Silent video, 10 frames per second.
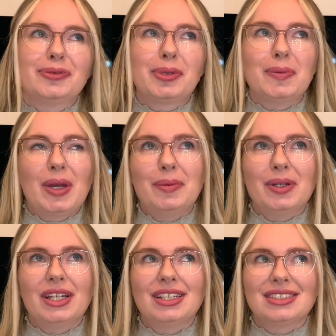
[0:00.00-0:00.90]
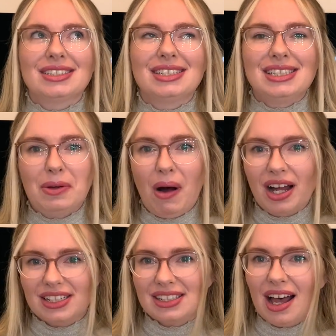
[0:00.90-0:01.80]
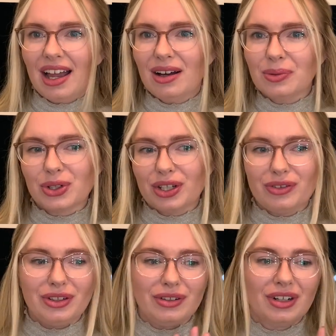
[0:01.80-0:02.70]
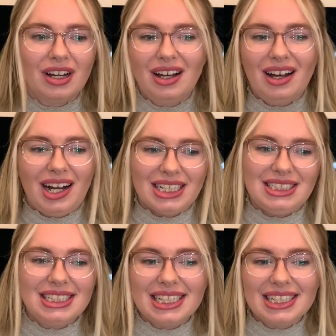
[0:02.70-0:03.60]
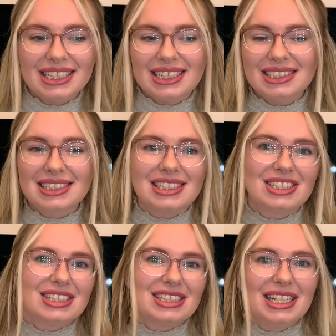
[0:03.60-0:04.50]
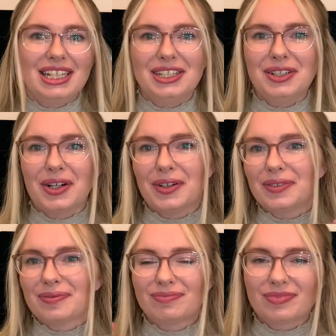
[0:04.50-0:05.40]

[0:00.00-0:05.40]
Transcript: but maybe just to see what I desire would give you ideas and just see, you know,